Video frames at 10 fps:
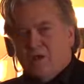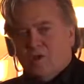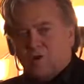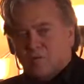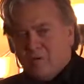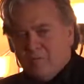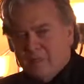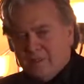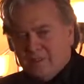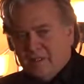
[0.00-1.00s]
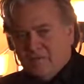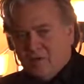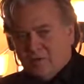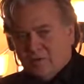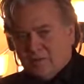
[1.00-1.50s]
low propensity
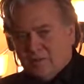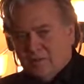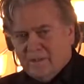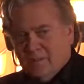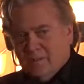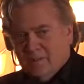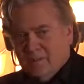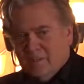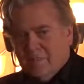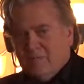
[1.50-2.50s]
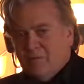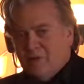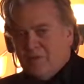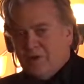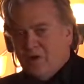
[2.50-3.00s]
voters, people
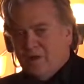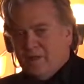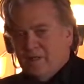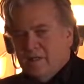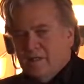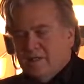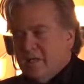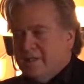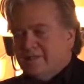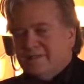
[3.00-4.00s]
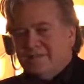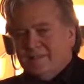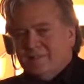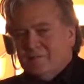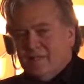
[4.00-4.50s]
that thought that the
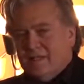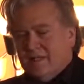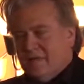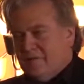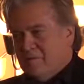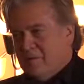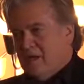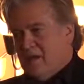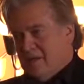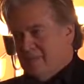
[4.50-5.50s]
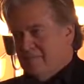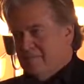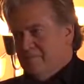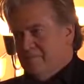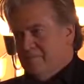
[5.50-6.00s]
system had left them behind,
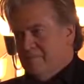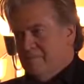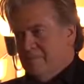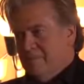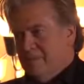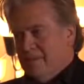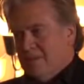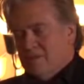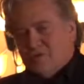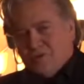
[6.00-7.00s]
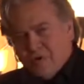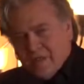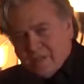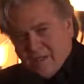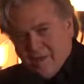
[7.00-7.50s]

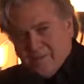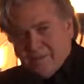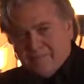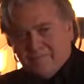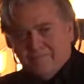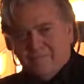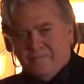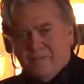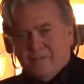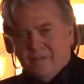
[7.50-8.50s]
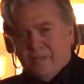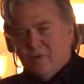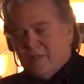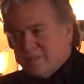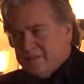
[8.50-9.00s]
started to come in, and we
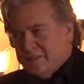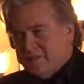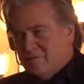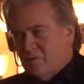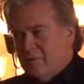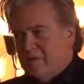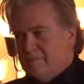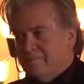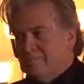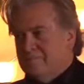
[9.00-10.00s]
could see some momentum.